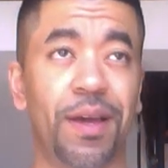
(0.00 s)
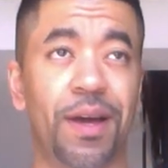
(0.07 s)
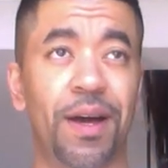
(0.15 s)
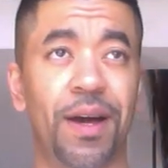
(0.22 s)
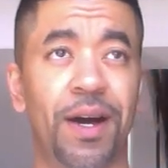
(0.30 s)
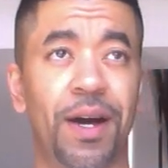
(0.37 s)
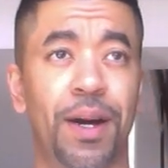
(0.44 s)

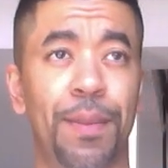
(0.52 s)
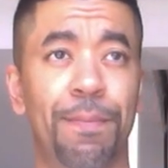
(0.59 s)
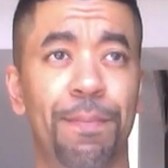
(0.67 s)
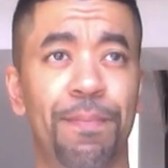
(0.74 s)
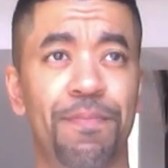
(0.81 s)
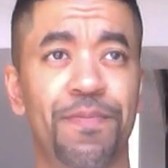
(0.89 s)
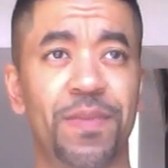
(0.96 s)
um,
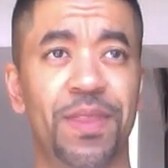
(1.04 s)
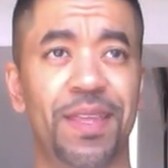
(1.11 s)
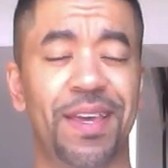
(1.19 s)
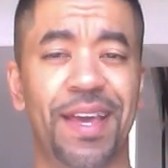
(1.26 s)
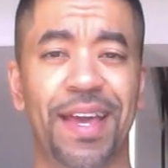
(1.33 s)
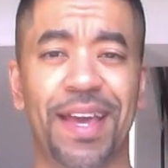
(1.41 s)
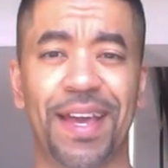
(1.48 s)

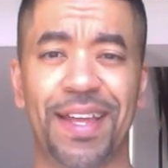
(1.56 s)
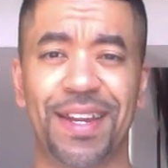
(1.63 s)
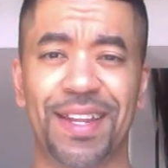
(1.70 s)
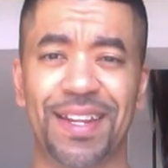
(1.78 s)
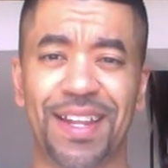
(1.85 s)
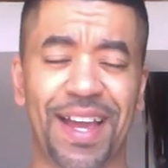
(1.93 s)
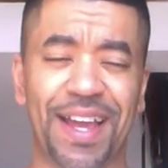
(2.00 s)
and
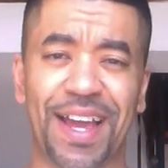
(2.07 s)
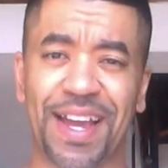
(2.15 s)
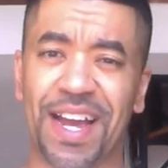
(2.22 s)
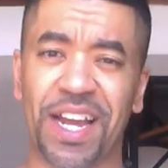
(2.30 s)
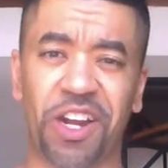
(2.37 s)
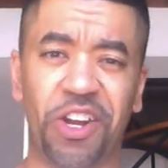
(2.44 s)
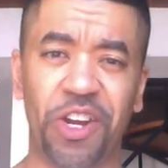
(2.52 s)
I, I
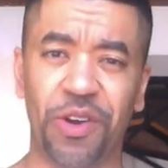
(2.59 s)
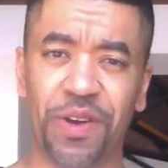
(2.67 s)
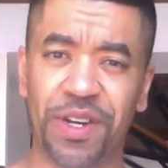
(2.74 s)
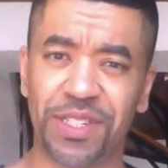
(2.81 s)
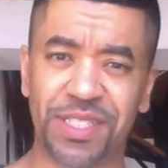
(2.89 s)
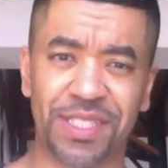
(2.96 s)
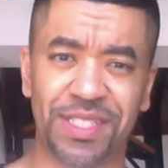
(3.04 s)
got
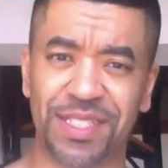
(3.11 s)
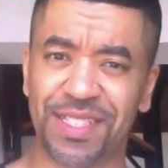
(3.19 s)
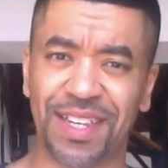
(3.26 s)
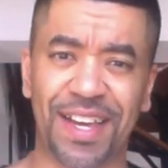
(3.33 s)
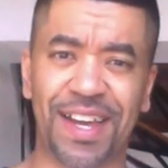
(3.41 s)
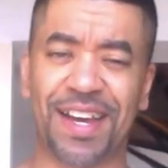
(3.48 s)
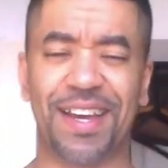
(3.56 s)
curious,
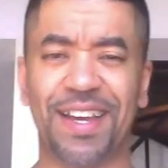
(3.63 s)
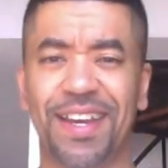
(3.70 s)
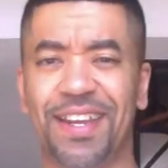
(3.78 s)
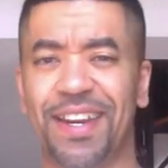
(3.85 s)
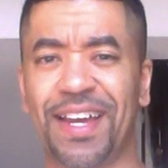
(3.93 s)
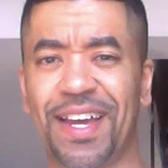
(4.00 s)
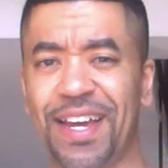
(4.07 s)

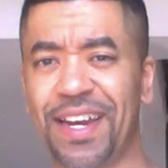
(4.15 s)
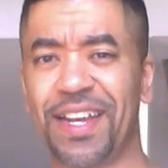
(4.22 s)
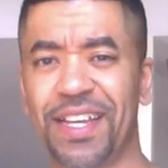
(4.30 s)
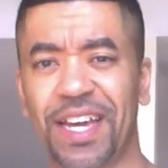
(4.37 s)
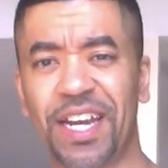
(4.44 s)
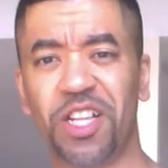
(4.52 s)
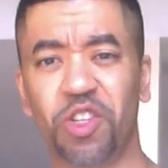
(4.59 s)
and I, and I
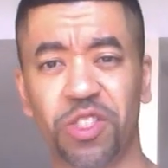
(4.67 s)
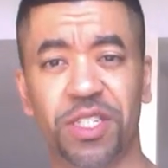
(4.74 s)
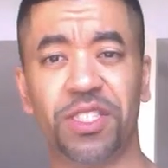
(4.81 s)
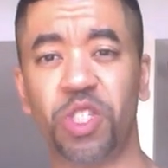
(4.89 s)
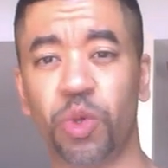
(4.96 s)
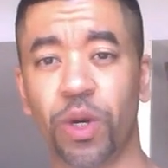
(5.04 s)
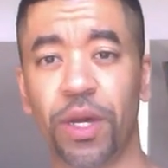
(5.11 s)
kind of looked
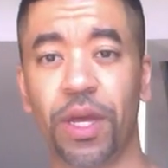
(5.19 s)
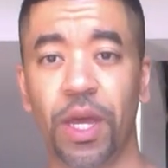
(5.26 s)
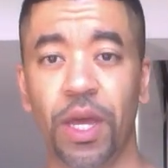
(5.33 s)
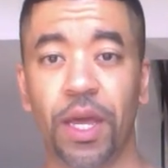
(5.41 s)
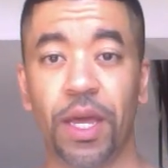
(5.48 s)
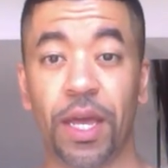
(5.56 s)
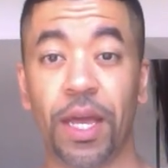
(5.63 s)
into it,
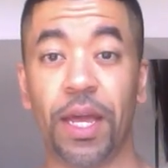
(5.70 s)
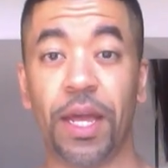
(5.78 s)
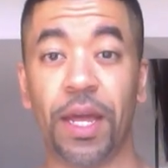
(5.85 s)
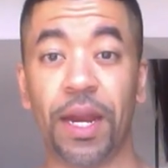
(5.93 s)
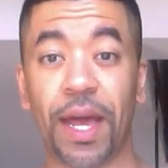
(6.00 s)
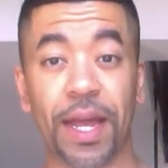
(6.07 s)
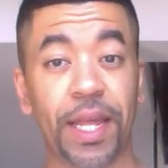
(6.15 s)

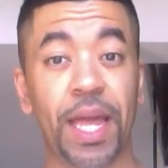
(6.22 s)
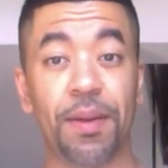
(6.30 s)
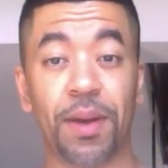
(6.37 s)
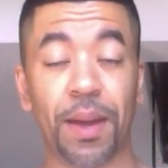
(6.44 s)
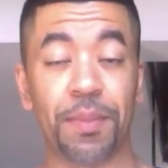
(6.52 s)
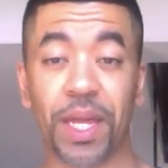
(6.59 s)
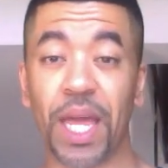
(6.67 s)
and I came
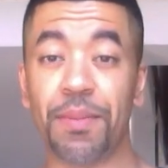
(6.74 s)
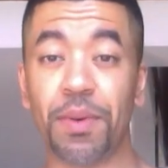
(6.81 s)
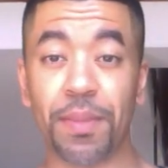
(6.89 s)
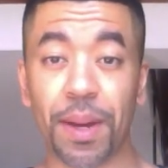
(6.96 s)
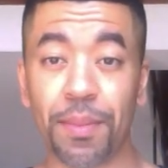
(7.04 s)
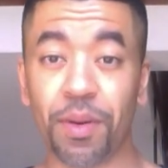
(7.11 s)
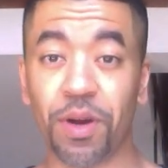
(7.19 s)
I became a
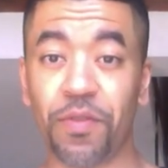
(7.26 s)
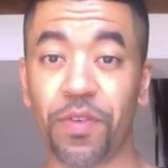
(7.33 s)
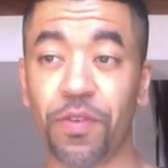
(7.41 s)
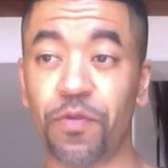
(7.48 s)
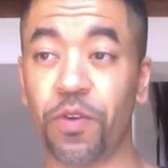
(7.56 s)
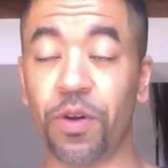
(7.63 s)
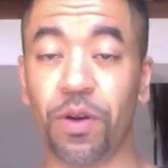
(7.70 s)
member of
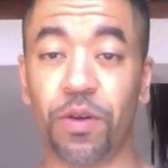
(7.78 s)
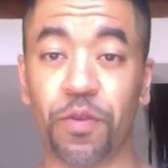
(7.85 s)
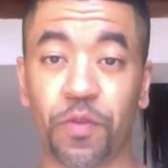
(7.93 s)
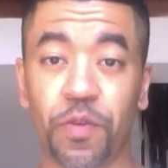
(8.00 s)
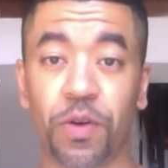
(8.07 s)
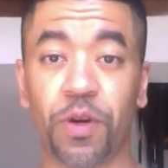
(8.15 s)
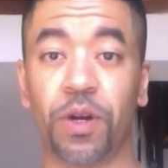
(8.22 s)
it for
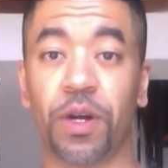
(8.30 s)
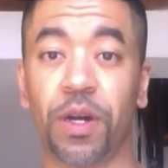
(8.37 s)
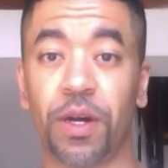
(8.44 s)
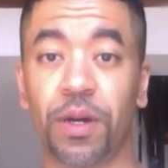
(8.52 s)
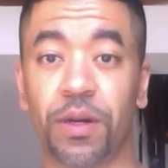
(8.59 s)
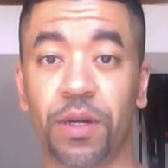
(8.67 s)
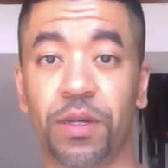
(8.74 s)
for
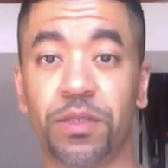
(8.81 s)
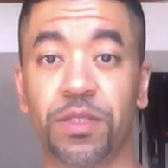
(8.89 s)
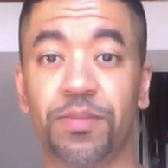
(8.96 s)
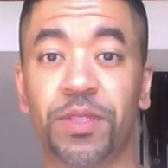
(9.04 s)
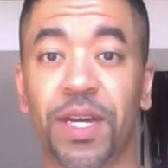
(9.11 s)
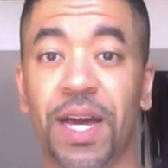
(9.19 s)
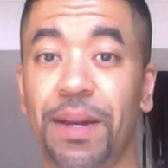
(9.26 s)
uh,
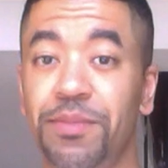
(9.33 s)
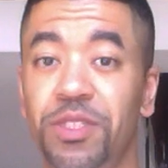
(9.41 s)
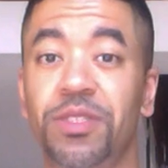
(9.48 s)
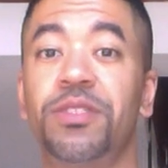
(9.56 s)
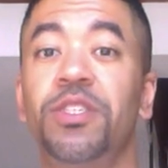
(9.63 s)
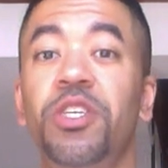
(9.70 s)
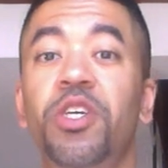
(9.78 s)
some time,
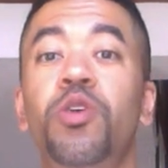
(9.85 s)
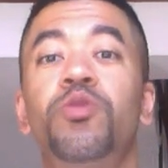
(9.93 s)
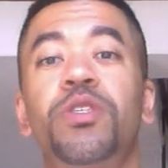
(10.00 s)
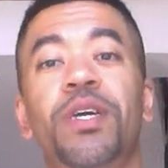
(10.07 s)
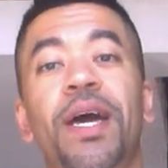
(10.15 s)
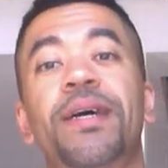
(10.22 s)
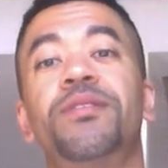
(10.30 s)
just to
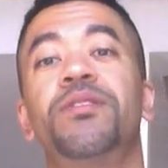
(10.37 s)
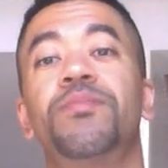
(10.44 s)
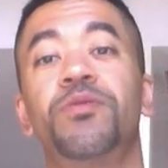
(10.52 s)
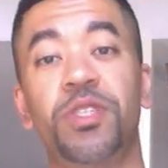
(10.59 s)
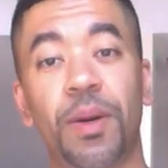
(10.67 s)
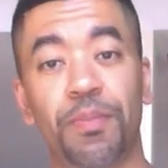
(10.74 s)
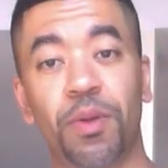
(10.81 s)
use it as some
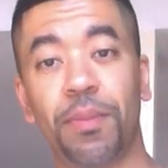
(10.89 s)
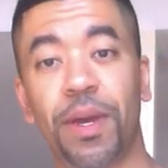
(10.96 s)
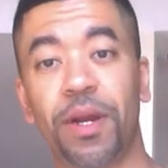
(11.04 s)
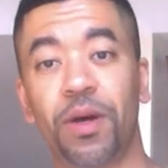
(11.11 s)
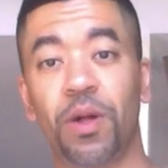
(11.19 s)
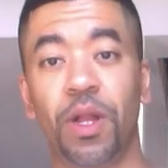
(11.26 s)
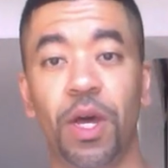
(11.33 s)

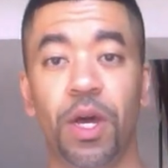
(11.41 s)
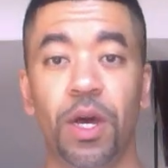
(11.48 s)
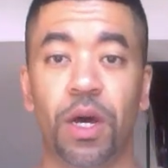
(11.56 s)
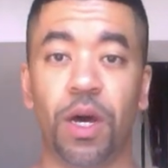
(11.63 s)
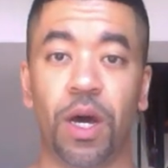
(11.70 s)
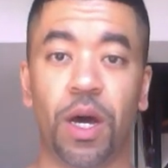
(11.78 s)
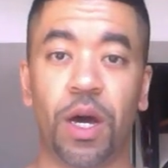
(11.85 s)
supplemental
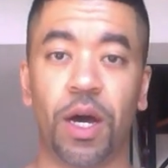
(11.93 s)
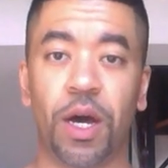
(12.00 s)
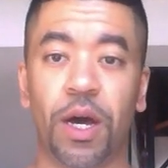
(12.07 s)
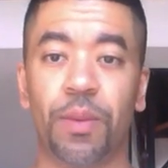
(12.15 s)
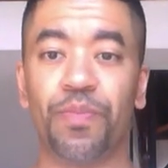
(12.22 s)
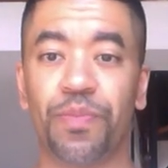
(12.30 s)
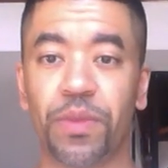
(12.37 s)

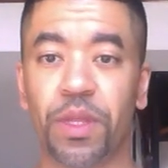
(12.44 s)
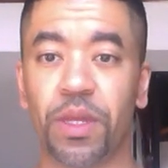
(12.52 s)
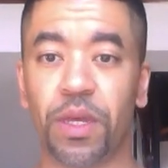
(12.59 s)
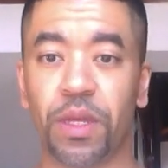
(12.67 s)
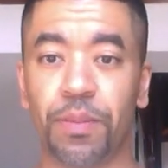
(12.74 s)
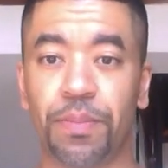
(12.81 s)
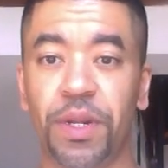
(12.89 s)
uh,
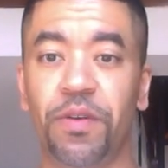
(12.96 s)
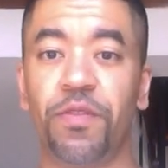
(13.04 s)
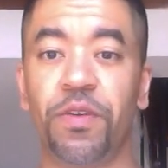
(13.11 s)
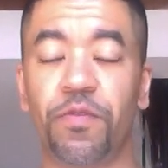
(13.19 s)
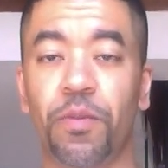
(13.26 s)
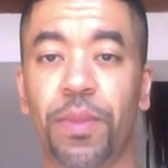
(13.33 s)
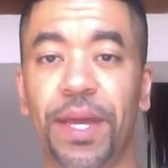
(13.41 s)
bit of
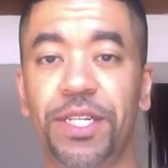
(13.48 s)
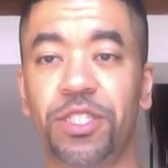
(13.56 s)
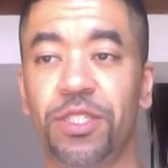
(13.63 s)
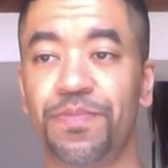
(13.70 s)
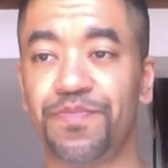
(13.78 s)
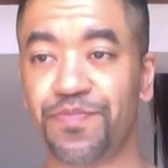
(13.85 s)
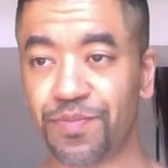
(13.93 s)
information.